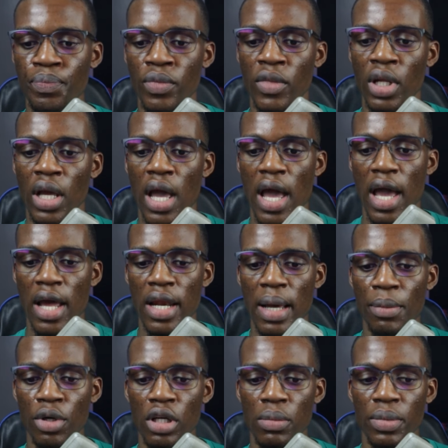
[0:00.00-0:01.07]
and I'm
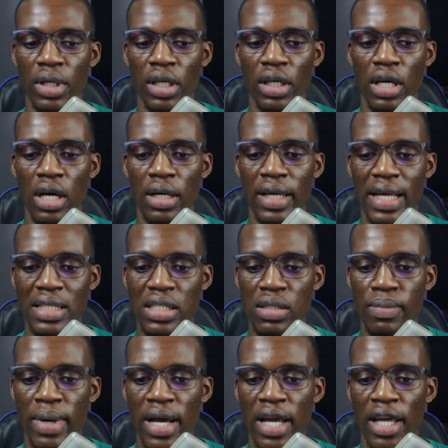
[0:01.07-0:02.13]
going to be getting
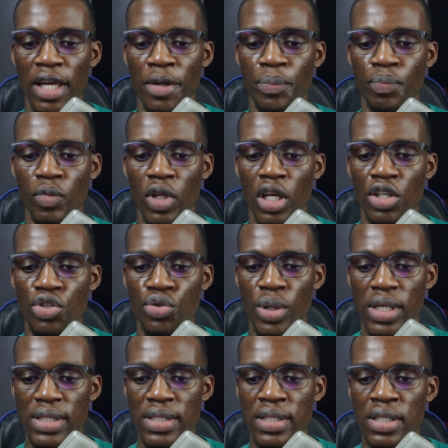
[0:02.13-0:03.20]
my
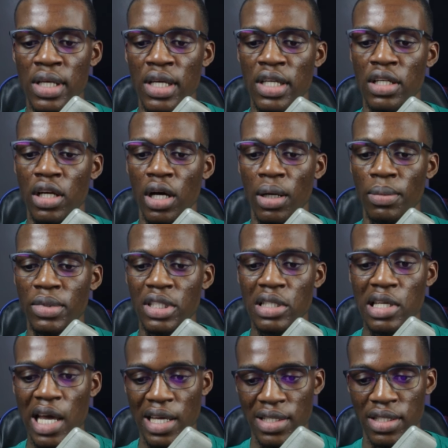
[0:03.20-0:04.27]
interest the
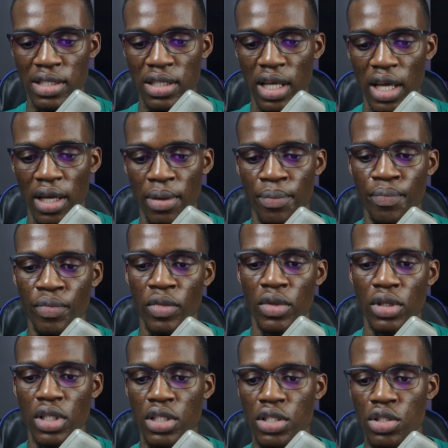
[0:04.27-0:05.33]
next day,
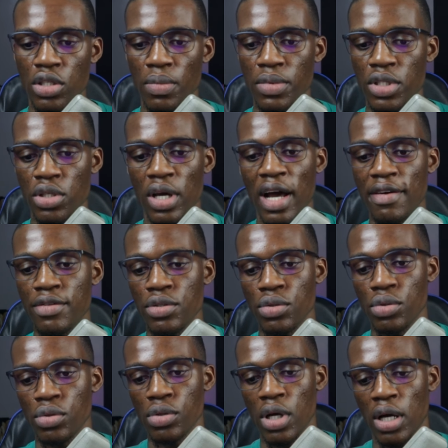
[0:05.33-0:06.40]
this is something you have to
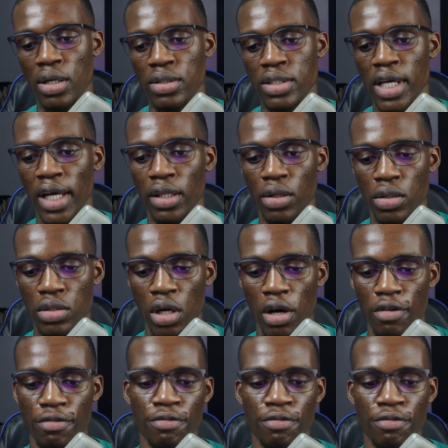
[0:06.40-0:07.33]
take note of.